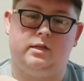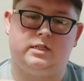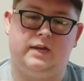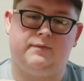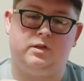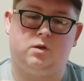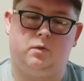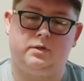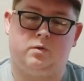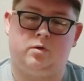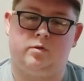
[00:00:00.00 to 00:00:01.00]
The safety is
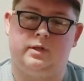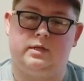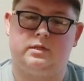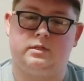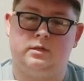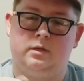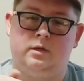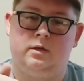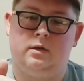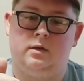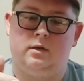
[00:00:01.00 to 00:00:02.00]
always on this.
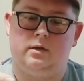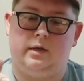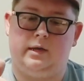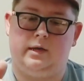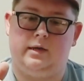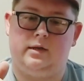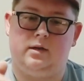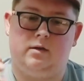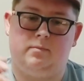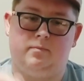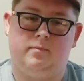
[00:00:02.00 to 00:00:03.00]

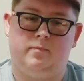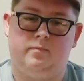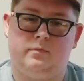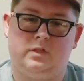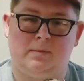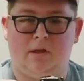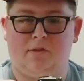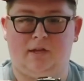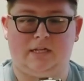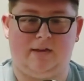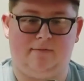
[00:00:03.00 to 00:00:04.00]
And some other
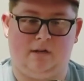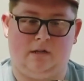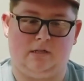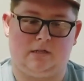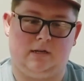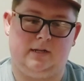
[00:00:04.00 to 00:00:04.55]
things I have done to this gun.